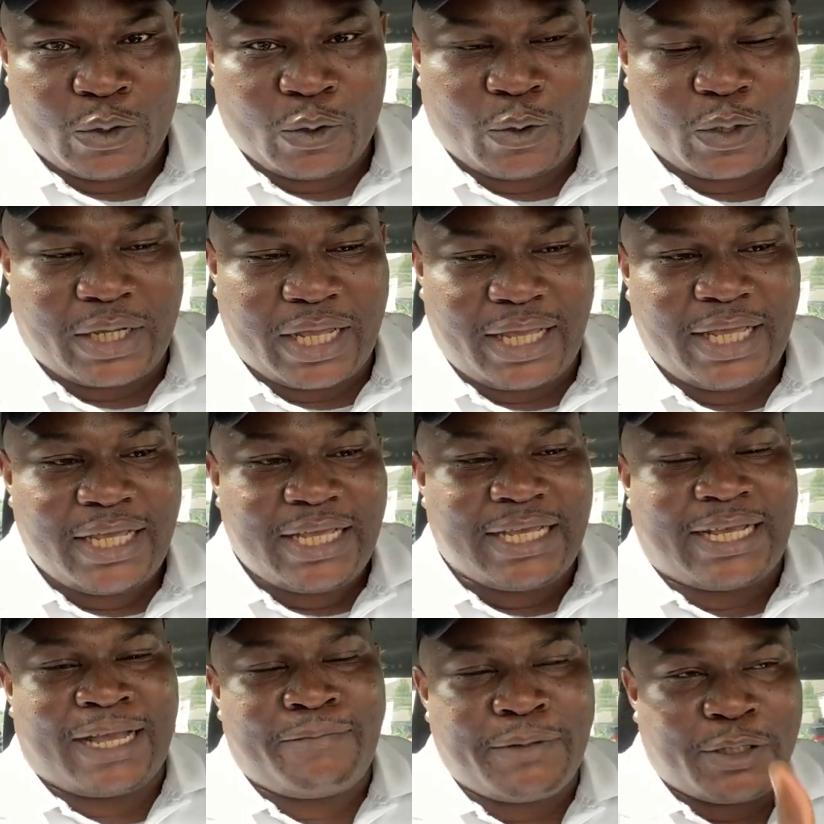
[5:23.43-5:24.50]
Okay? He
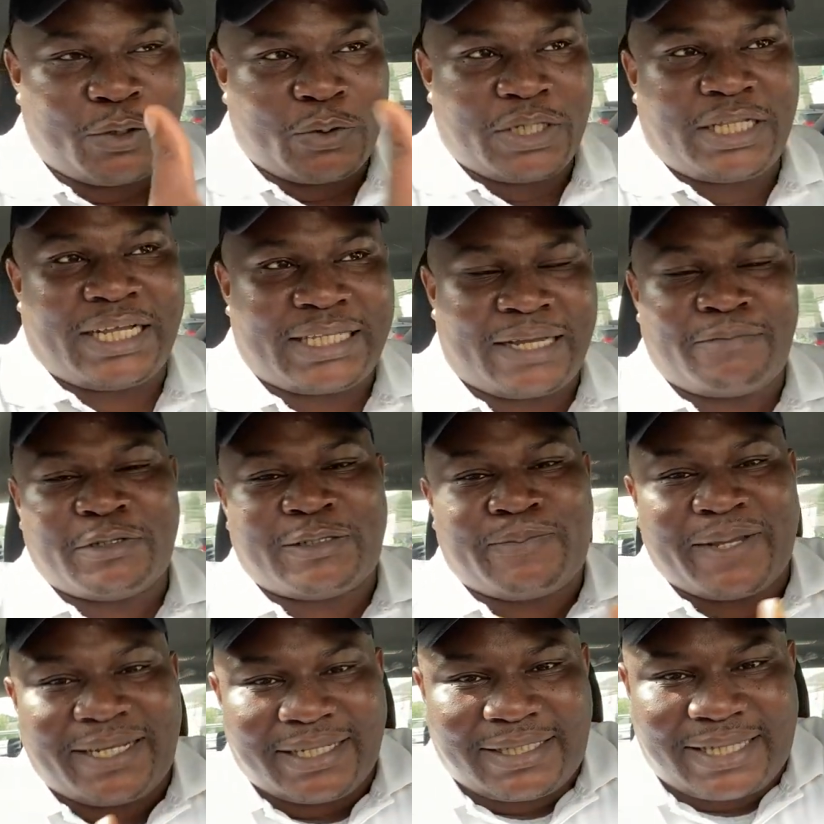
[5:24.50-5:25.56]
can't be doing that and be
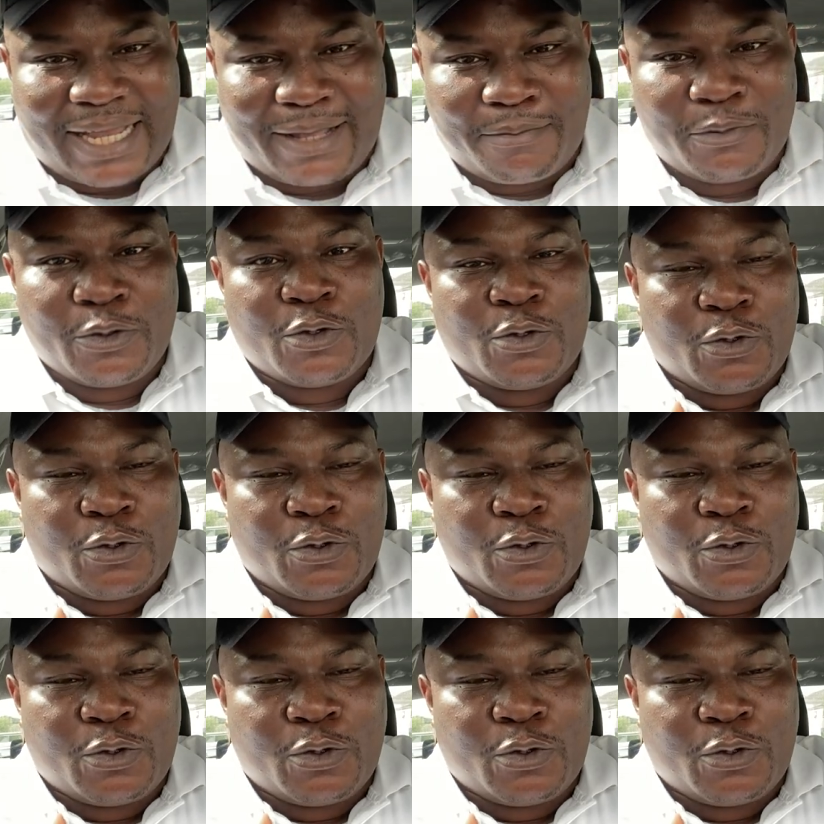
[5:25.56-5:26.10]
spending time